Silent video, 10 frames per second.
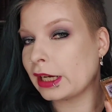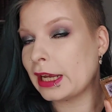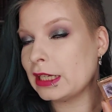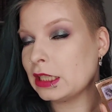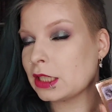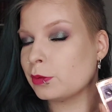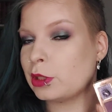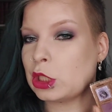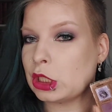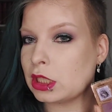at it,
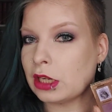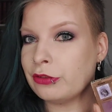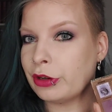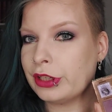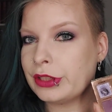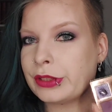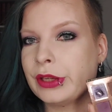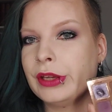which is nice.